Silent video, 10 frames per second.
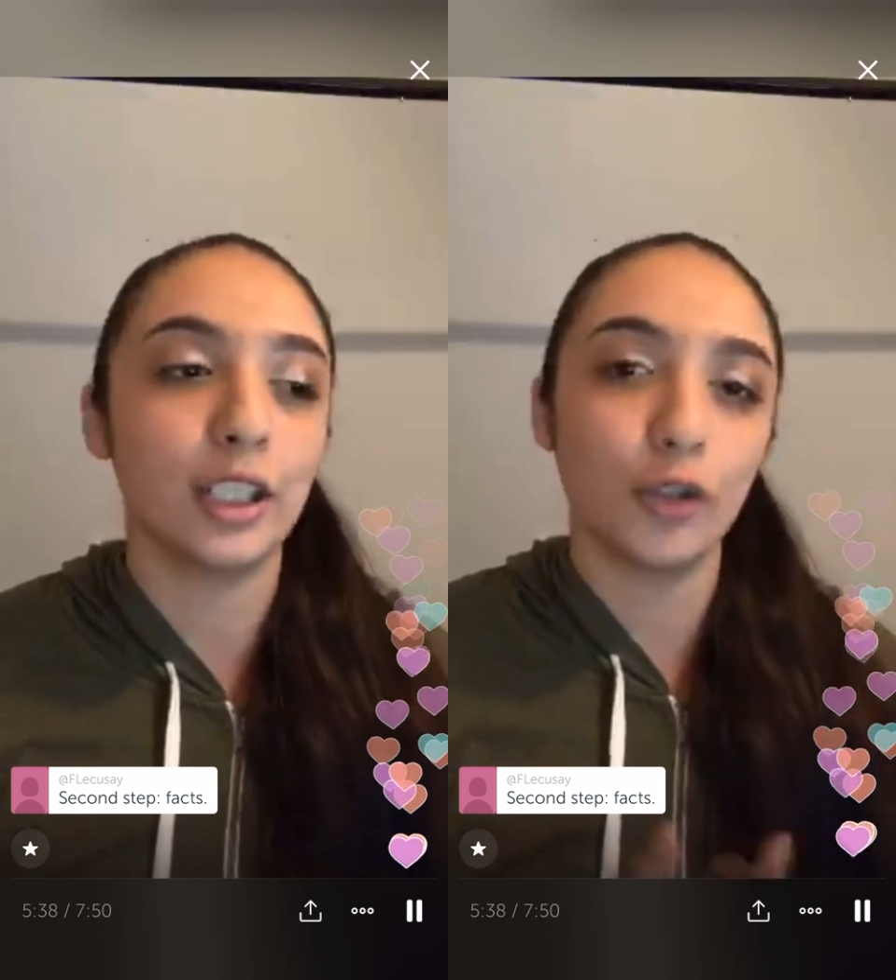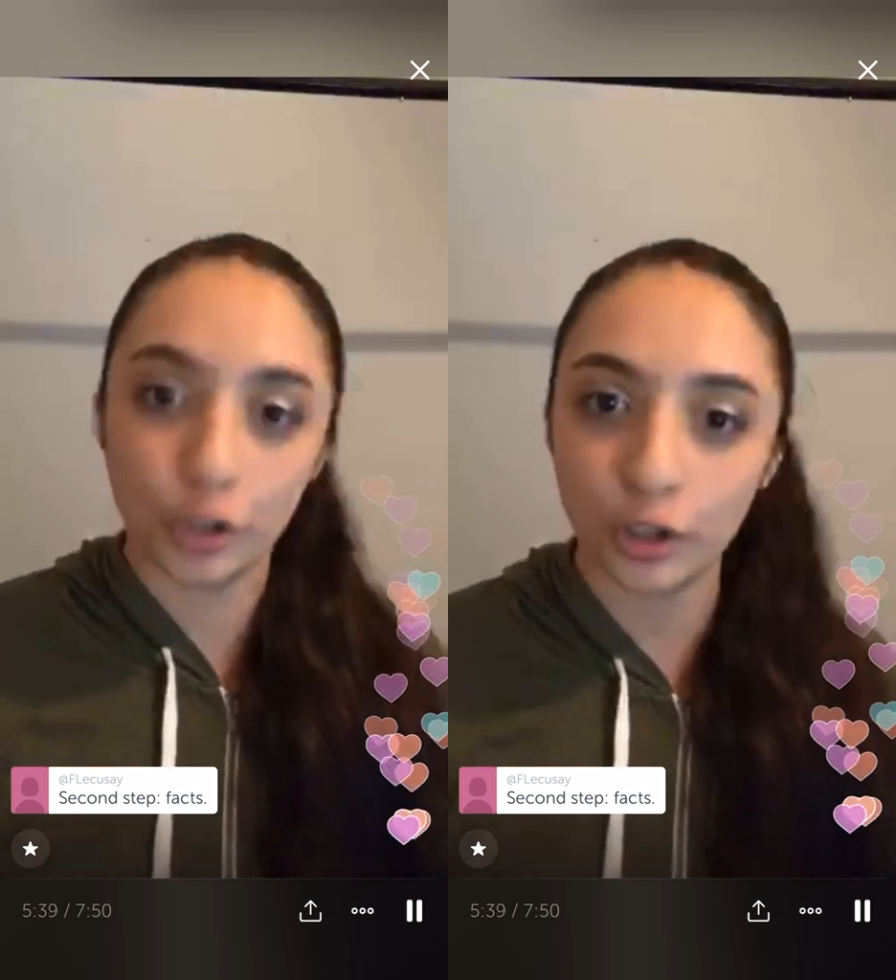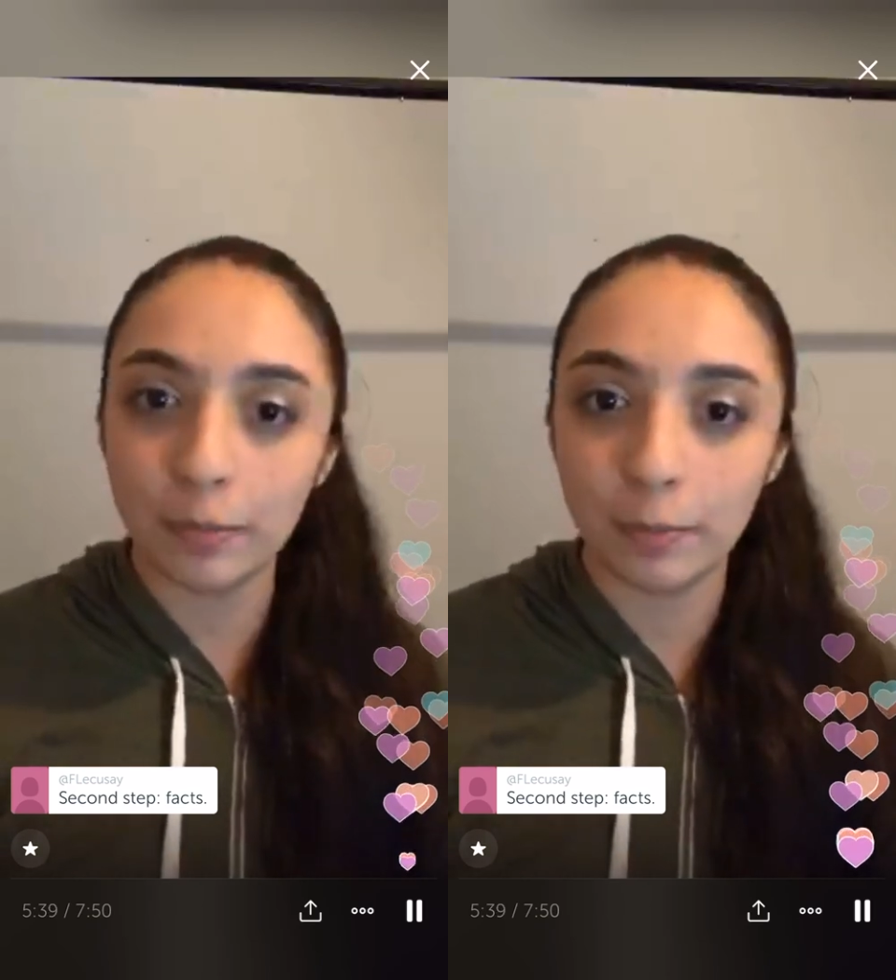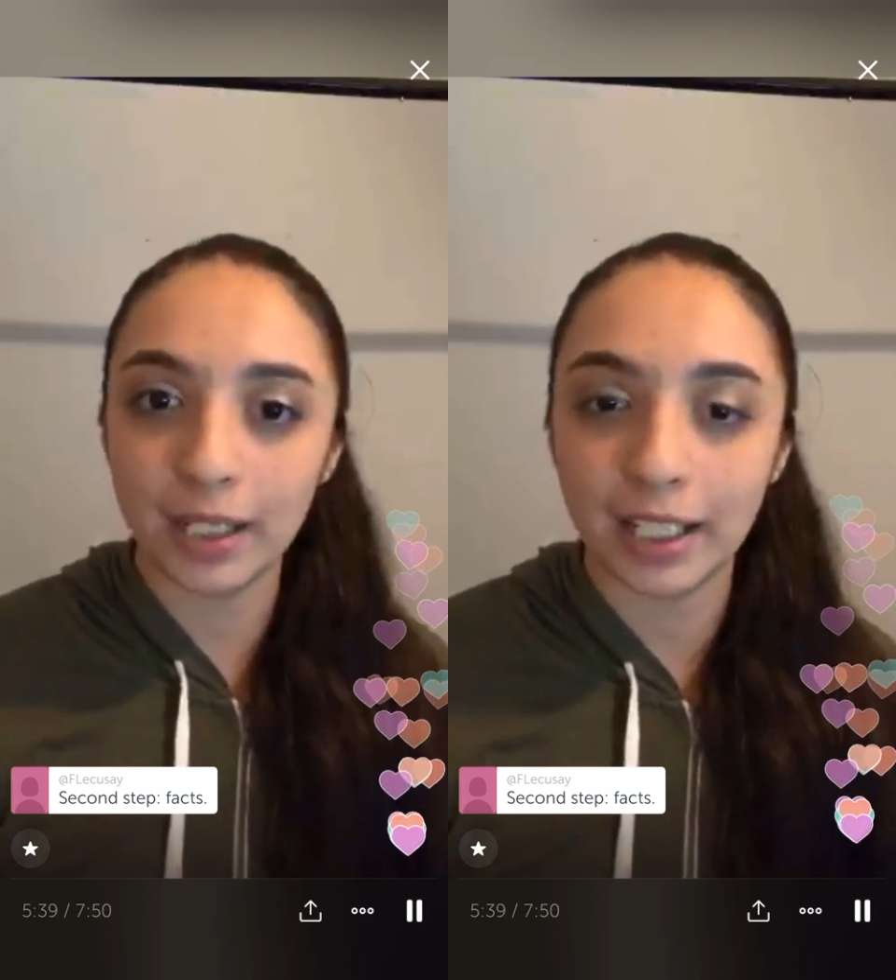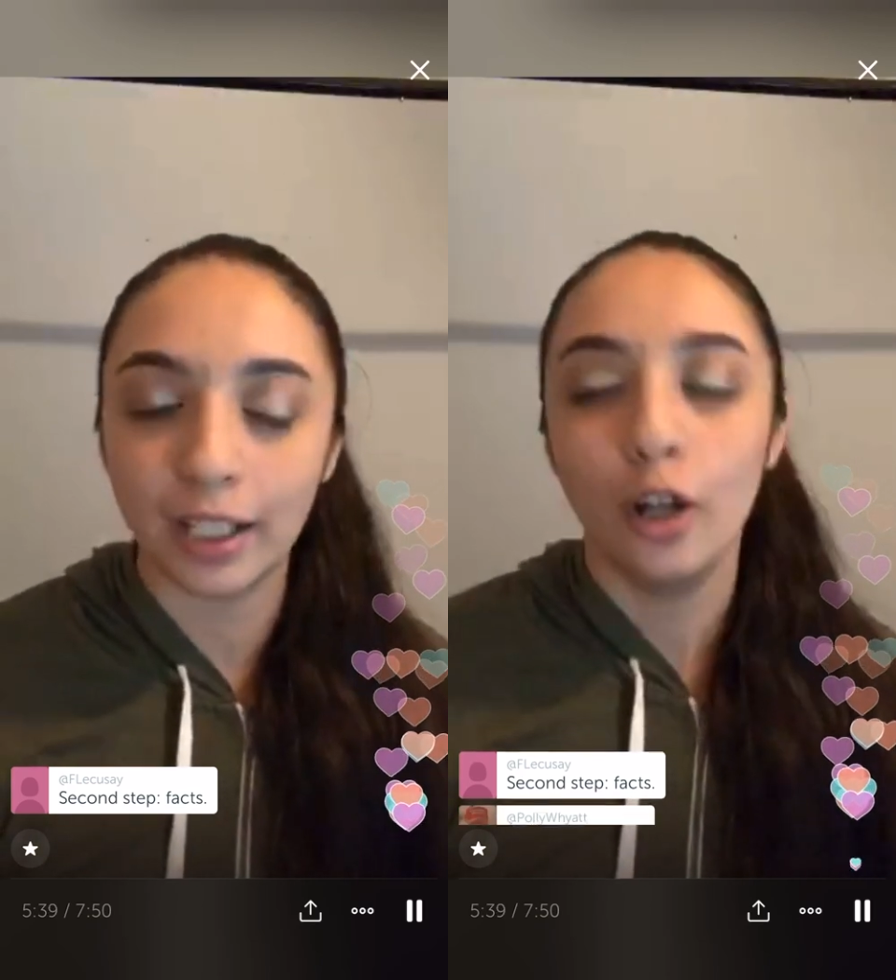It should
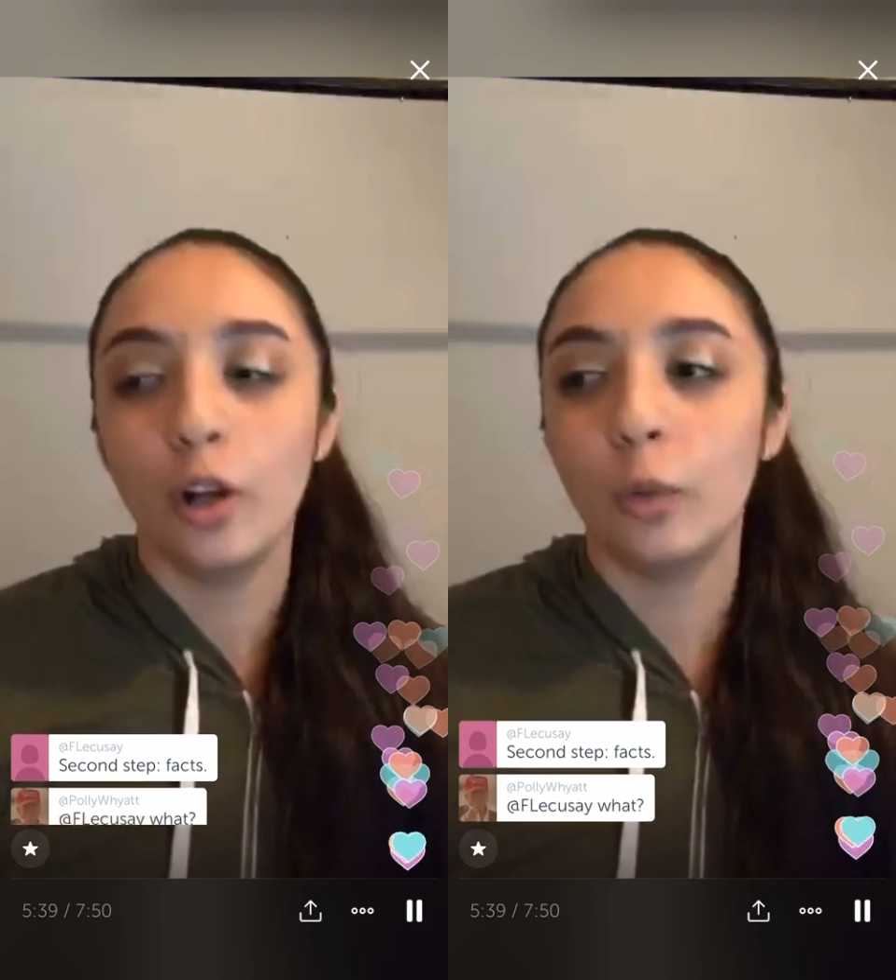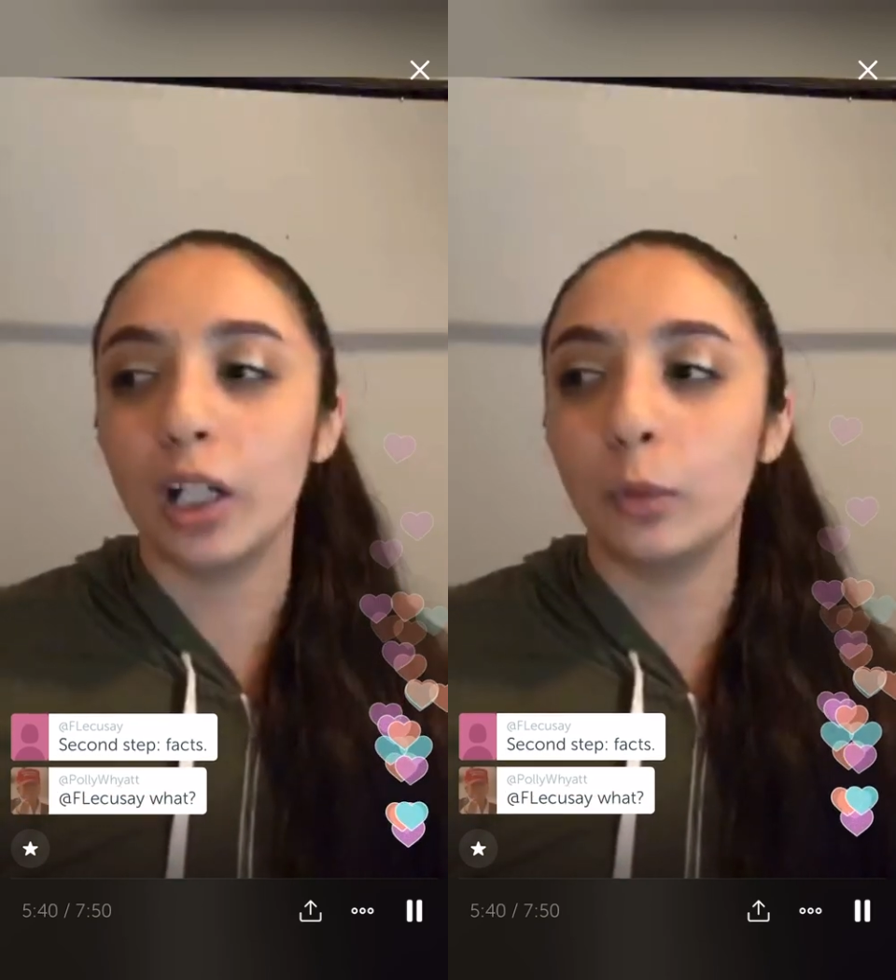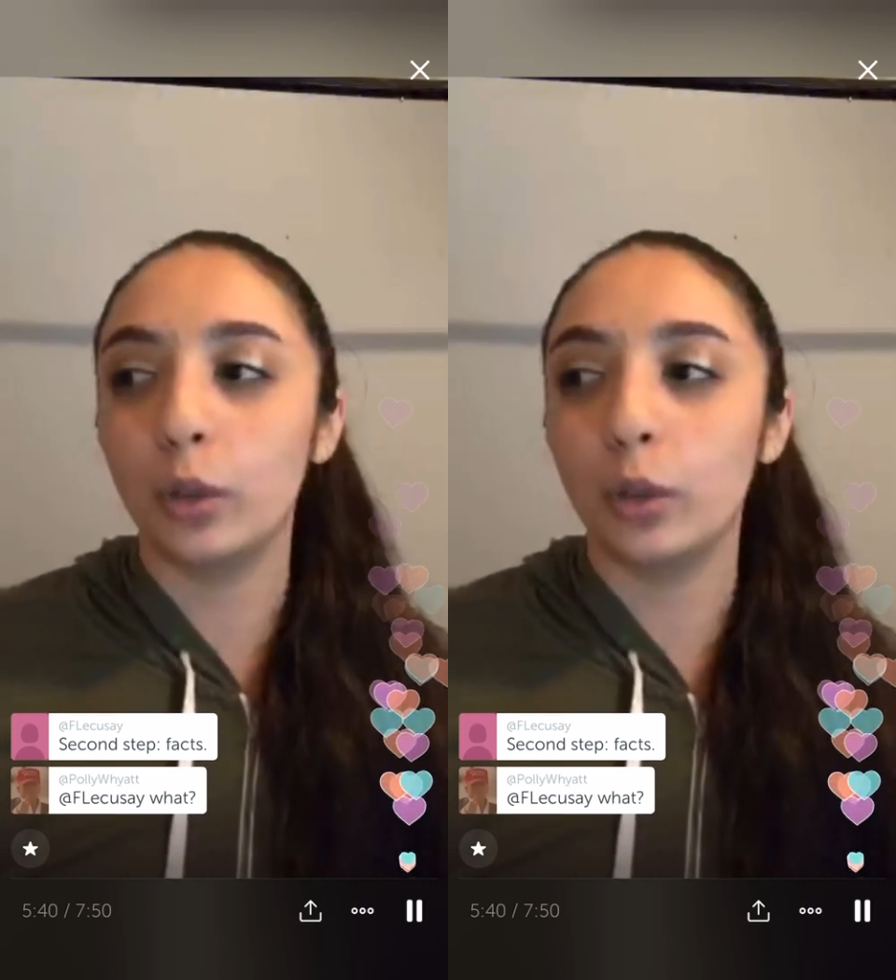be where